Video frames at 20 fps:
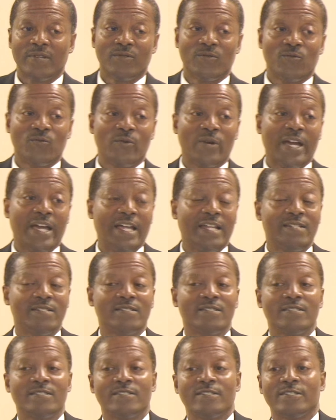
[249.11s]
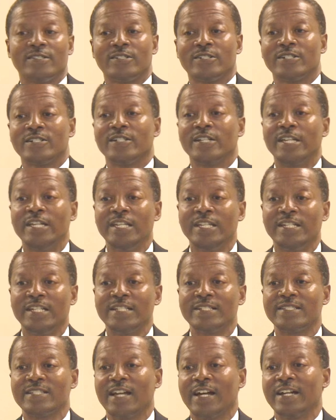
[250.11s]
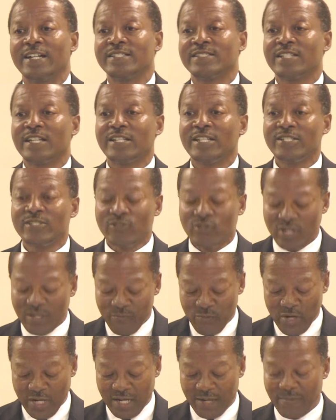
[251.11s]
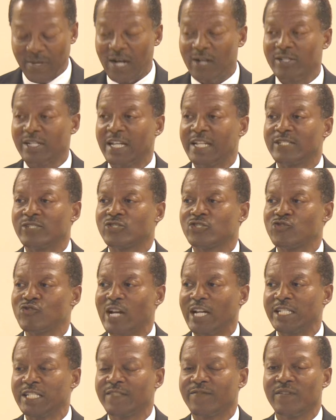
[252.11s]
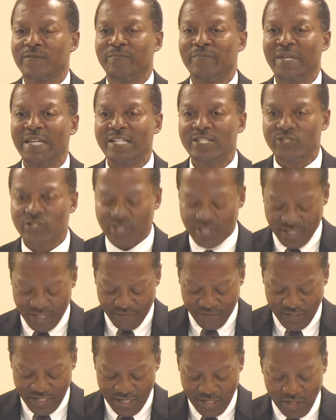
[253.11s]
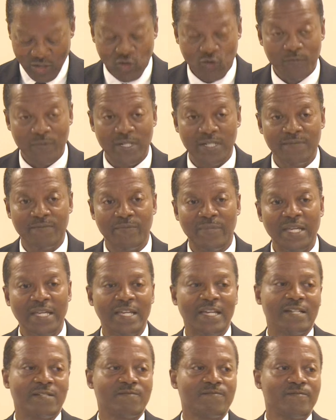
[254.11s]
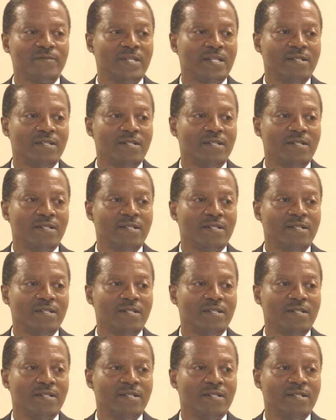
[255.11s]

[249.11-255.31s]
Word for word: when uh, he decides that he's going to bring about a transformation of the human being.